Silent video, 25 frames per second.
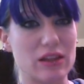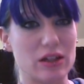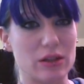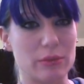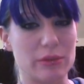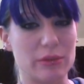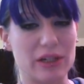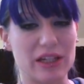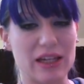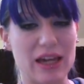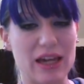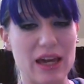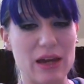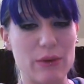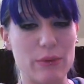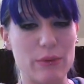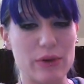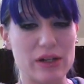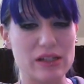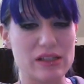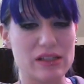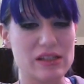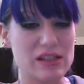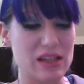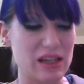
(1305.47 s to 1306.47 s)
the Urban Decay
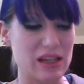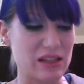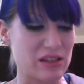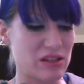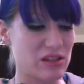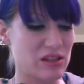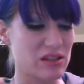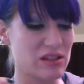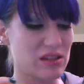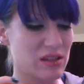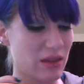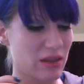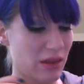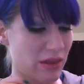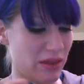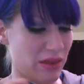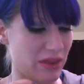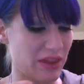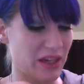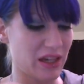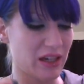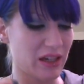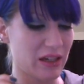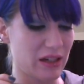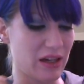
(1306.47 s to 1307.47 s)
ones. It's
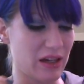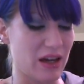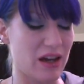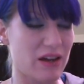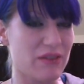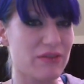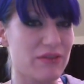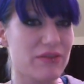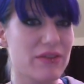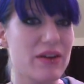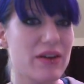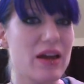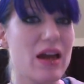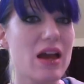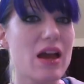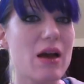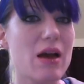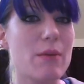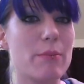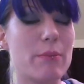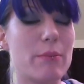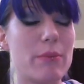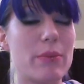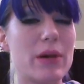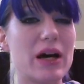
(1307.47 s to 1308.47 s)
thick enough,
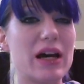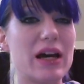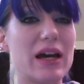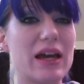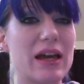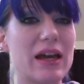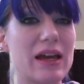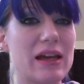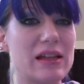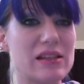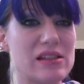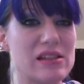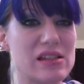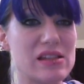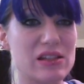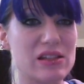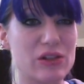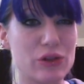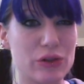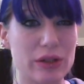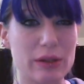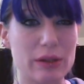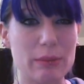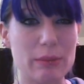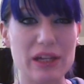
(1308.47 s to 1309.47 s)
but it's
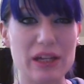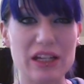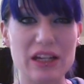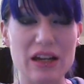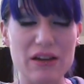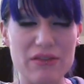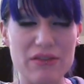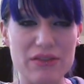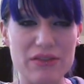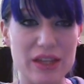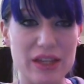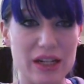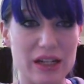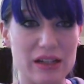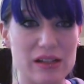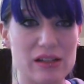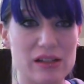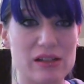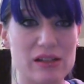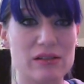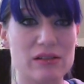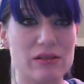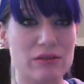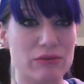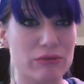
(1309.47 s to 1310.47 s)
creamy enough that it
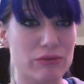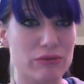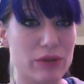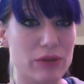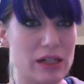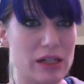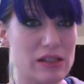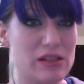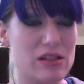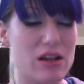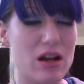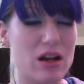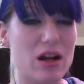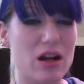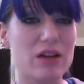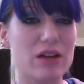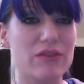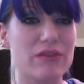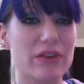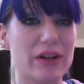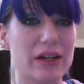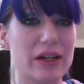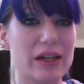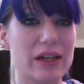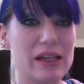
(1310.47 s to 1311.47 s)
runs on
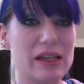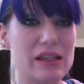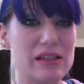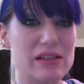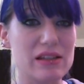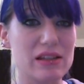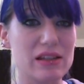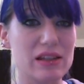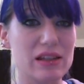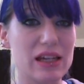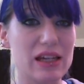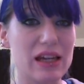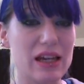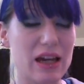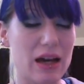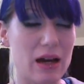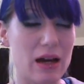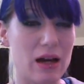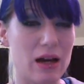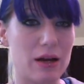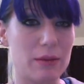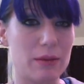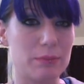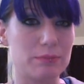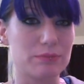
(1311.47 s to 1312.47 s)
very easily,
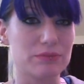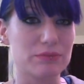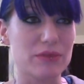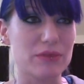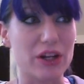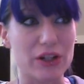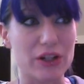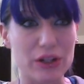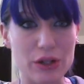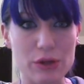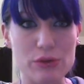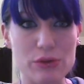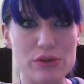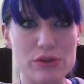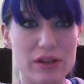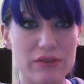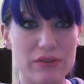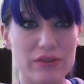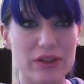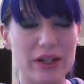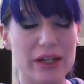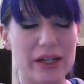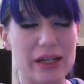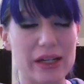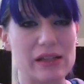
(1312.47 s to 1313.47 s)
or goes on
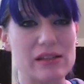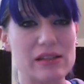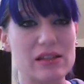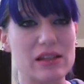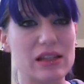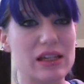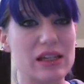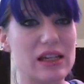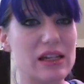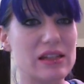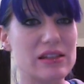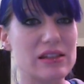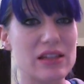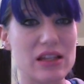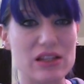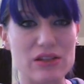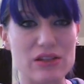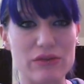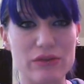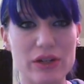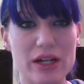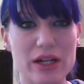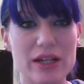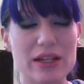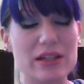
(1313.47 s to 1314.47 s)
very easily. It
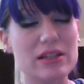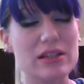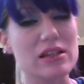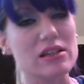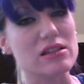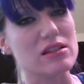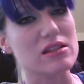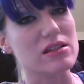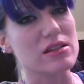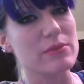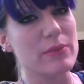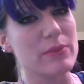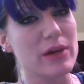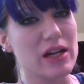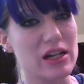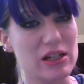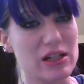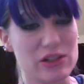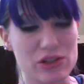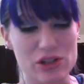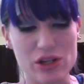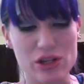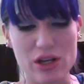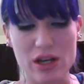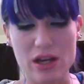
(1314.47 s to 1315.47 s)
doesn't run, it doesn't
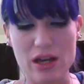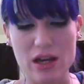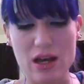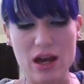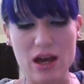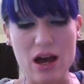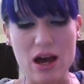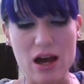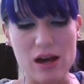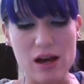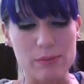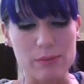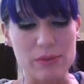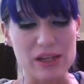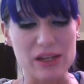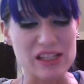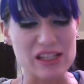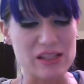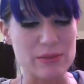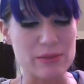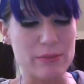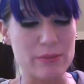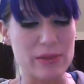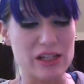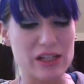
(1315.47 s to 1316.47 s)
smudge. It
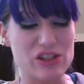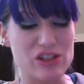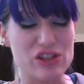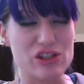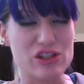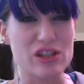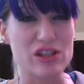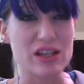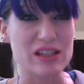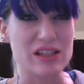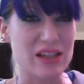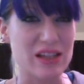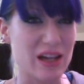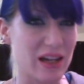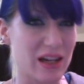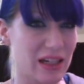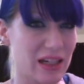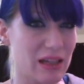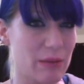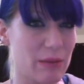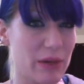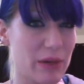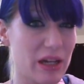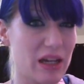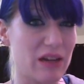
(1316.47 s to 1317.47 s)
smudges a
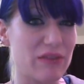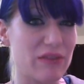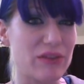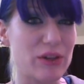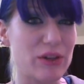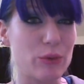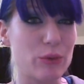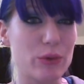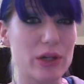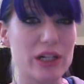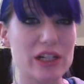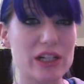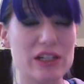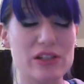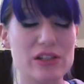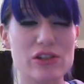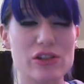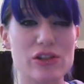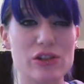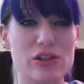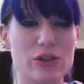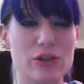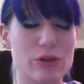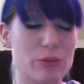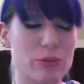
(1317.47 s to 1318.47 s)
tiny bit if you want it
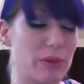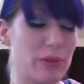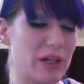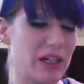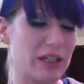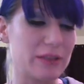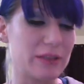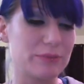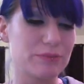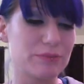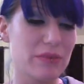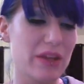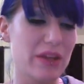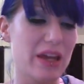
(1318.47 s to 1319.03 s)
to, but